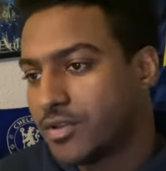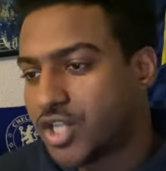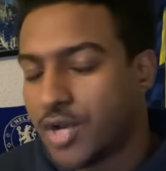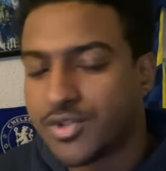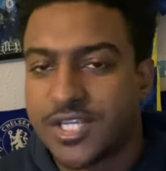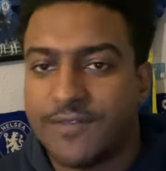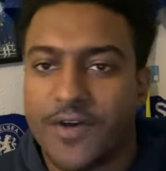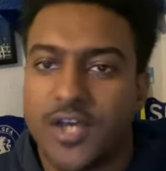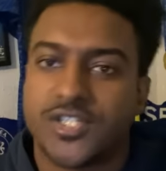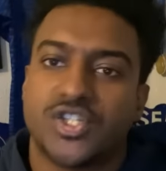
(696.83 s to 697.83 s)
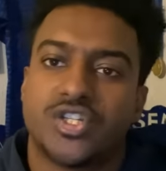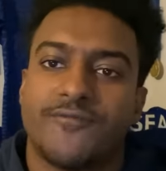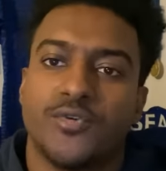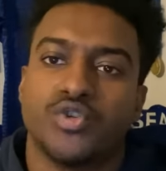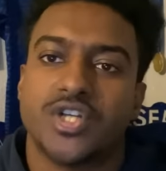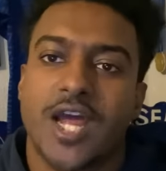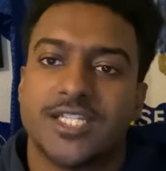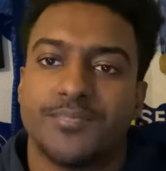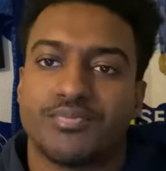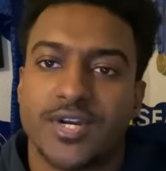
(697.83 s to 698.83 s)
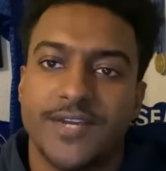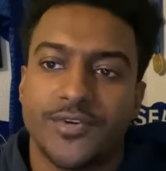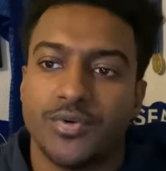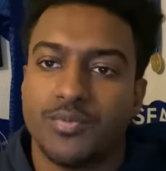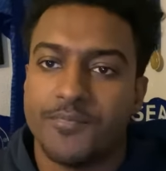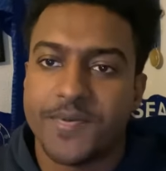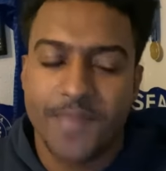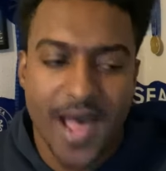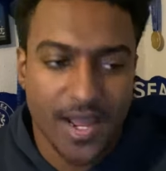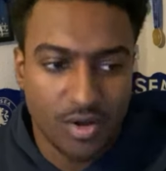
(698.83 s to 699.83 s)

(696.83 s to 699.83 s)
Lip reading: Chelsea versus Sheffield United preview will be back